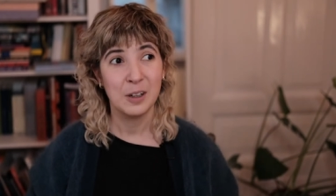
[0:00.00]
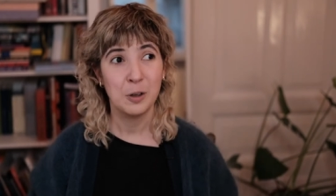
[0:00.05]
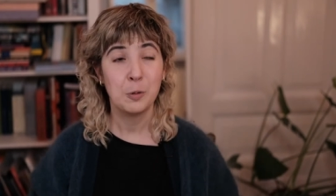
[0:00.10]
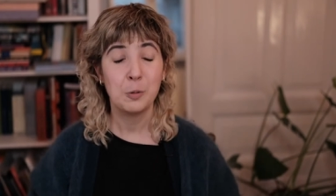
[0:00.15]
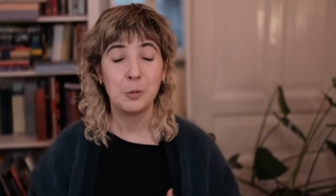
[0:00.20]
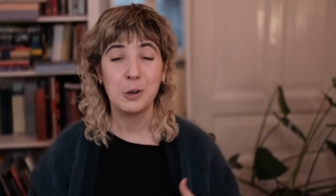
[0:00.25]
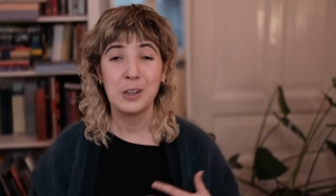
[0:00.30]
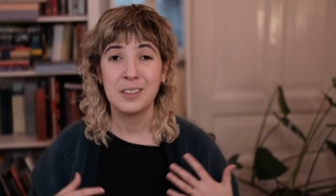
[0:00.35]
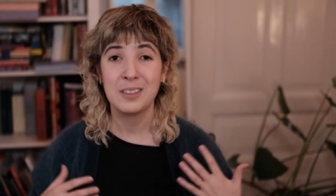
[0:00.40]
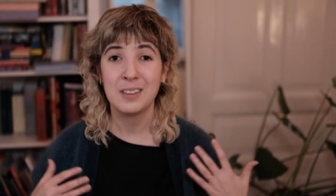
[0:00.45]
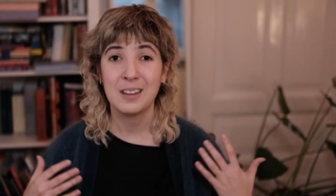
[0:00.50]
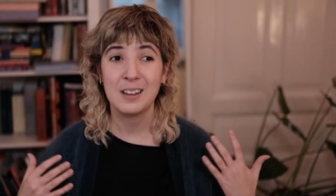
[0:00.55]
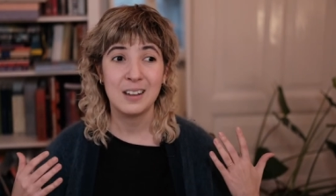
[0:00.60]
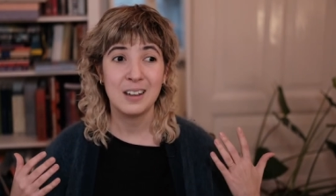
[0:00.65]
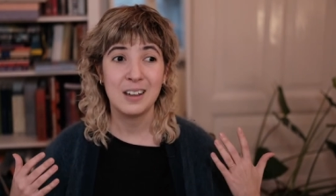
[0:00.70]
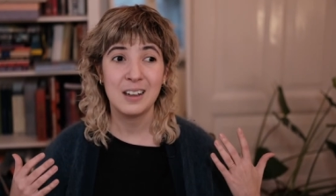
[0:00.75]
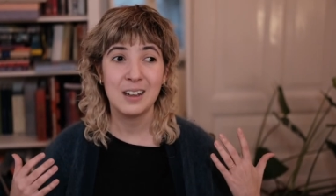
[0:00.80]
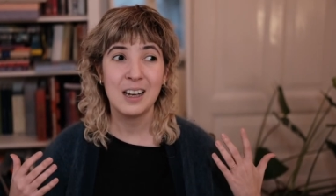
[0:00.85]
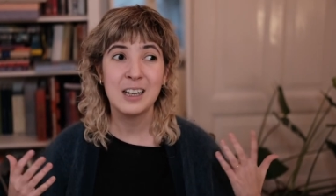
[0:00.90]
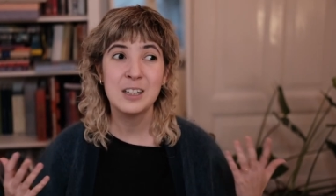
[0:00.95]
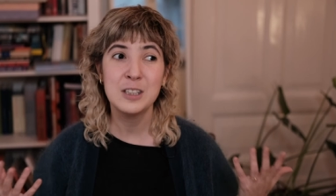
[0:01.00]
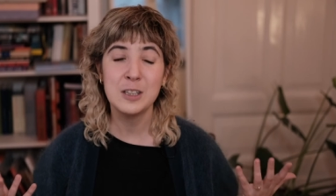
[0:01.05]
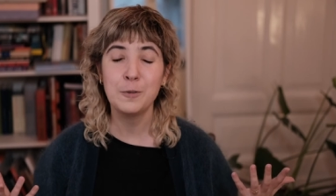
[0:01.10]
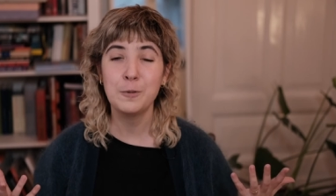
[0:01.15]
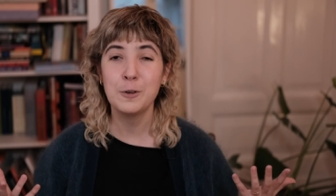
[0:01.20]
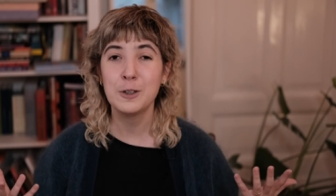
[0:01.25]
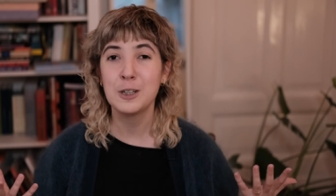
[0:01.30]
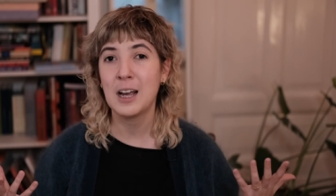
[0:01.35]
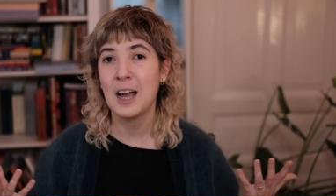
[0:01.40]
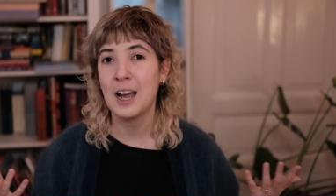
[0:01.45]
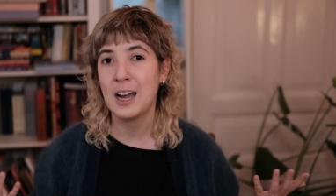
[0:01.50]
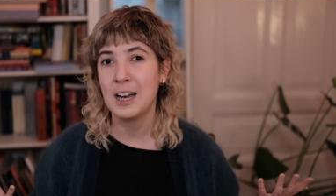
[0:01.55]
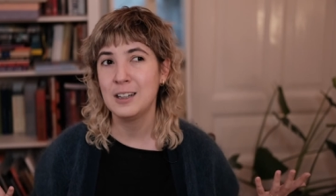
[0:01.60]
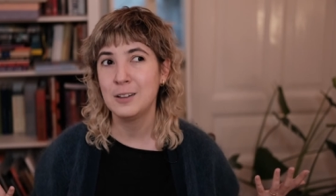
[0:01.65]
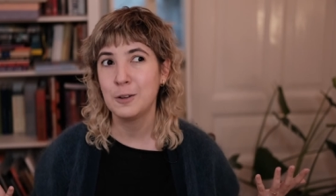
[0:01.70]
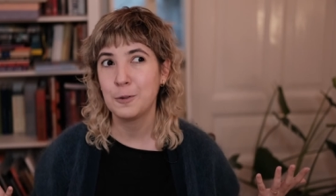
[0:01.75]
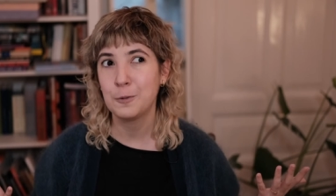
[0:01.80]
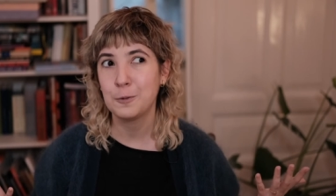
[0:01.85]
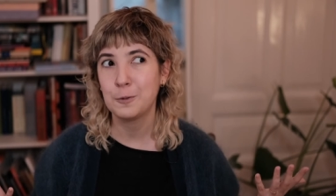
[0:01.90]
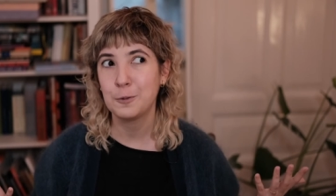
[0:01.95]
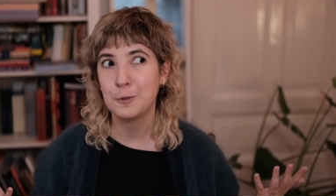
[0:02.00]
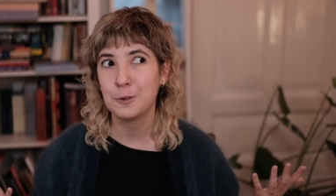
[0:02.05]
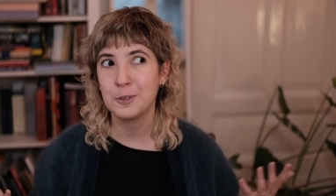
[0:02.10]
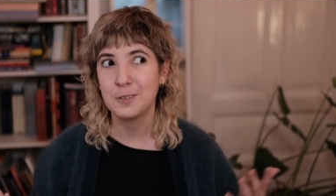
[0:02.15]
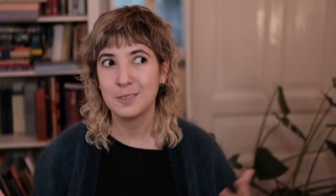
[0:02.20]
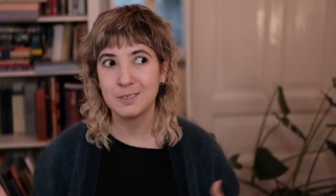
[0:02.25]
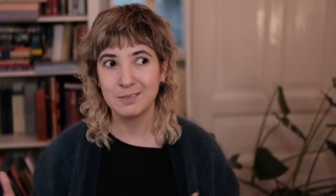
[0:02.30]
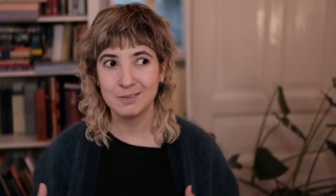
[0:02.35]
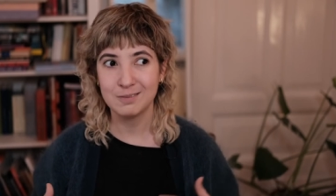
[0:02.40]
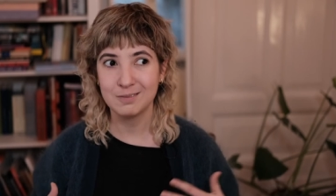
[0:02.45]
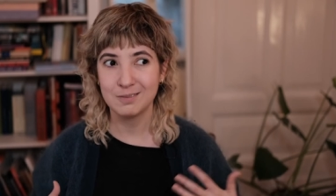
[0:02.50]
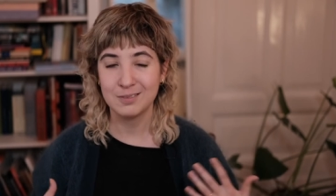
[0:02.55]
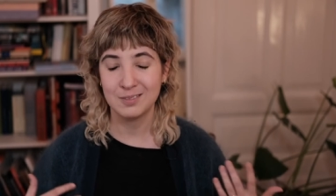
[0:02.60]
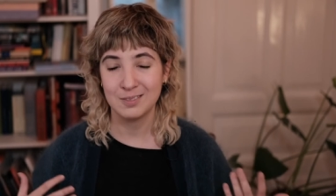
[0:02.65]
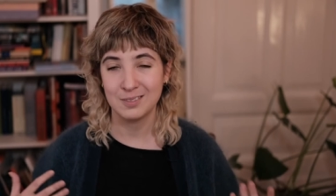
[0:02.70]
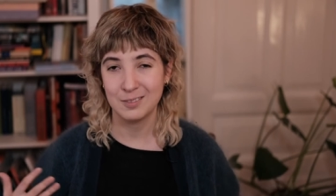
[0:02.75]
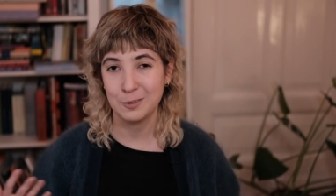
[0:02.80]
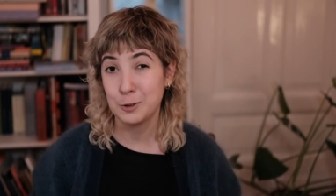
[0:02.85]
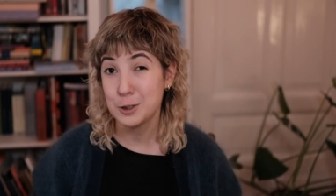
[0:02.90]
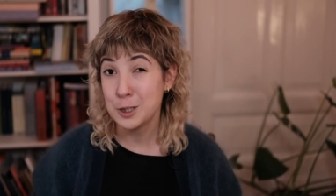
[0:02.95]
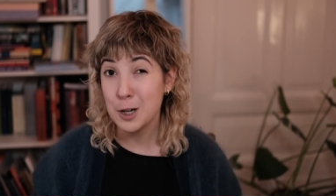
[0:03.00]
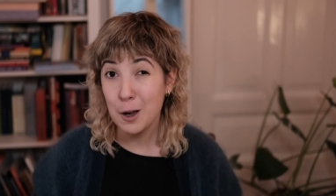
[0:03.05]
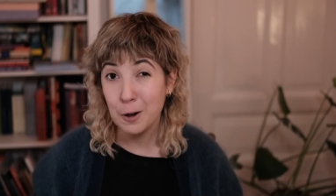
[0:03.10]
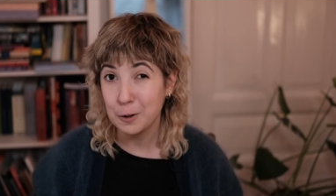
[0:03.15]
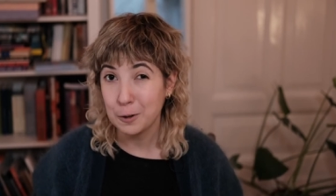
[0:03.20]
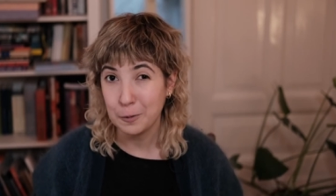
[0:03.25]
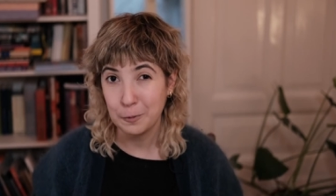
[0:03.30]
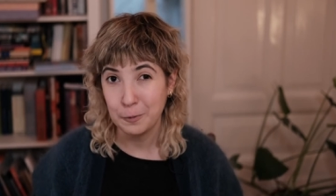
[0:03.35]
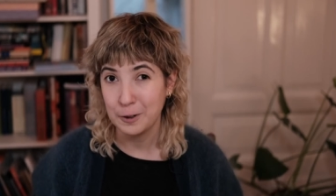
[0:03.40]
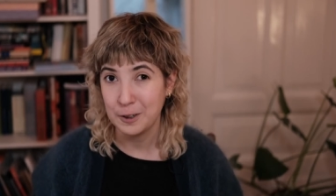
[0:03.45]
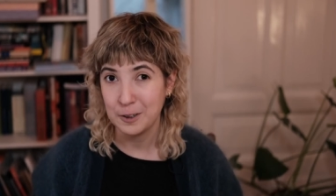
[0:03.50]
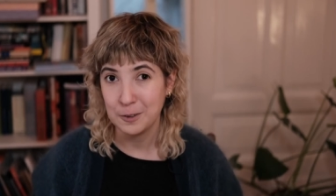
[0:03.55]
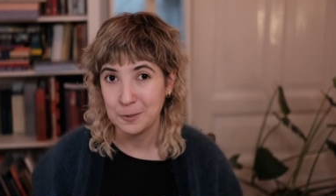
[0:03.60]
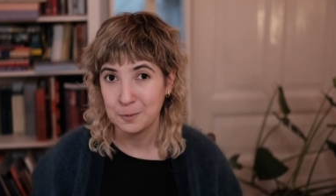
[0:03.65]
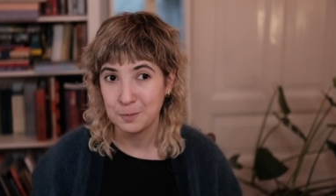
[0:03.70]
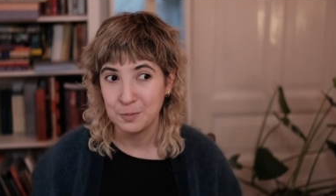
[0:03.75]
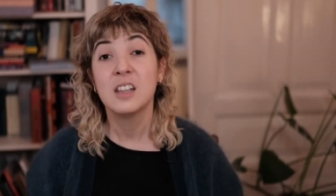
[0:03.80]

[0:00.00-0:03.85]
with a different kind of photographer.